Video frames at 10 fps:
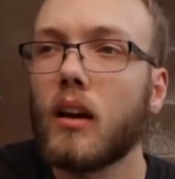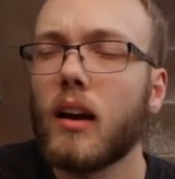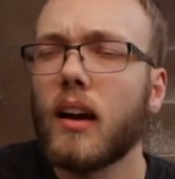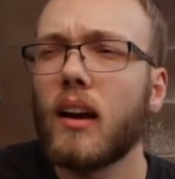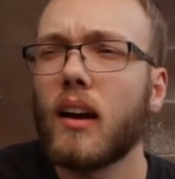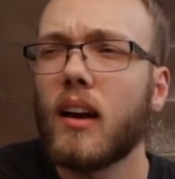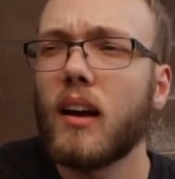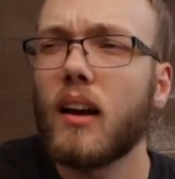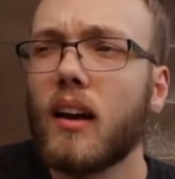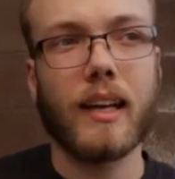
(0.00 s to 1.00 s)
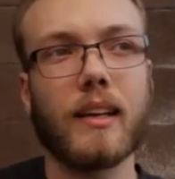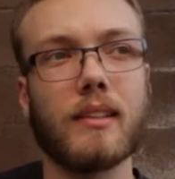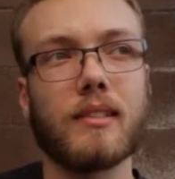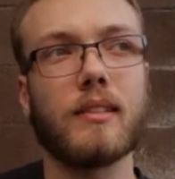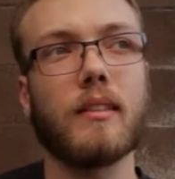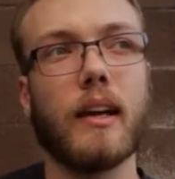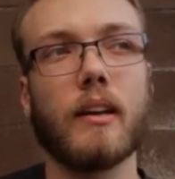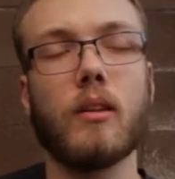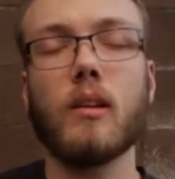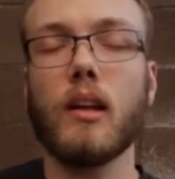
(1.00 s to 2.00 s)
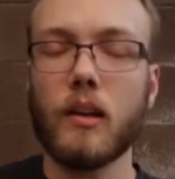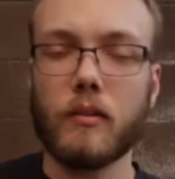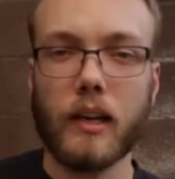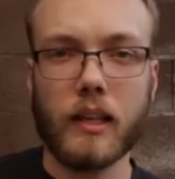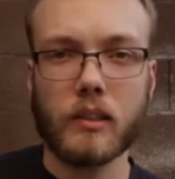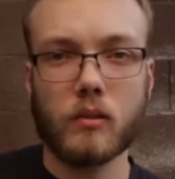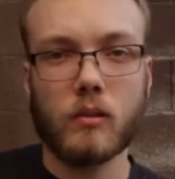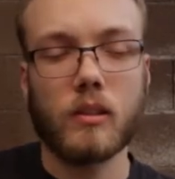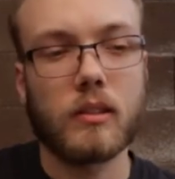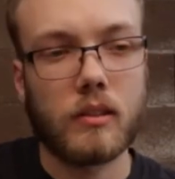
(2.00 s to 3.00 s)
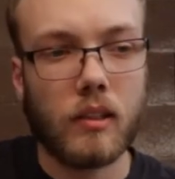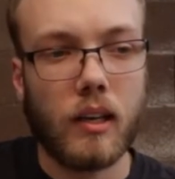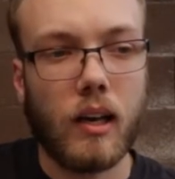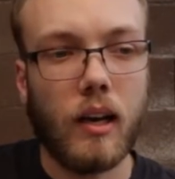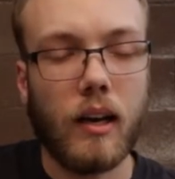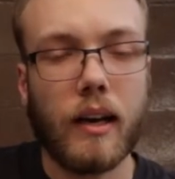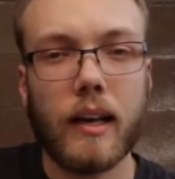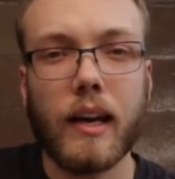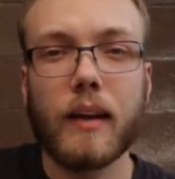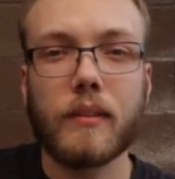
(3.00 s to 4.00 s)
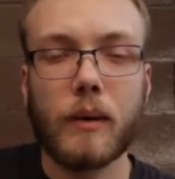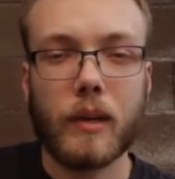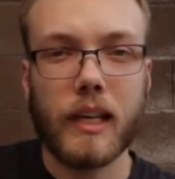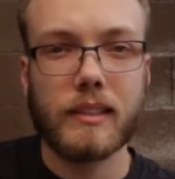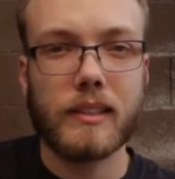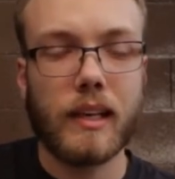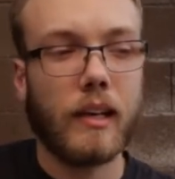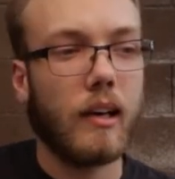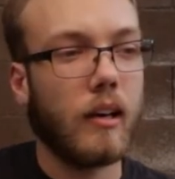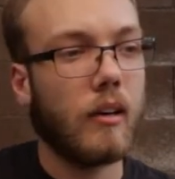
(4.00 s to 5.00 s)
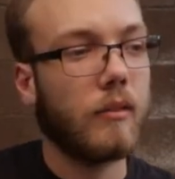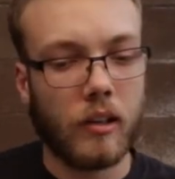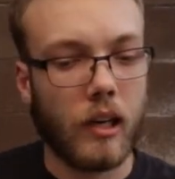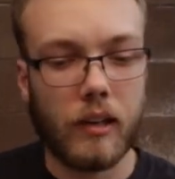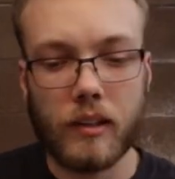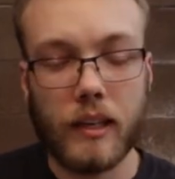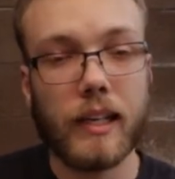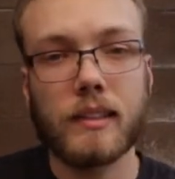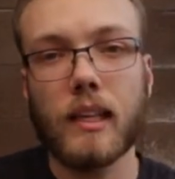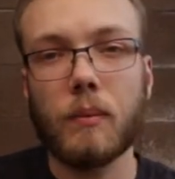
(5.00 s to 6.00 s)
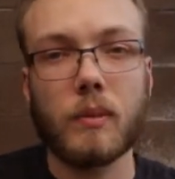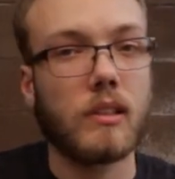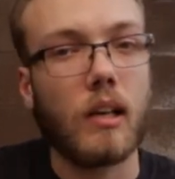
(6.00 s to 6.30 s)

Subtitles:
and I know a lot of high schools kind of have that mindset of the next step is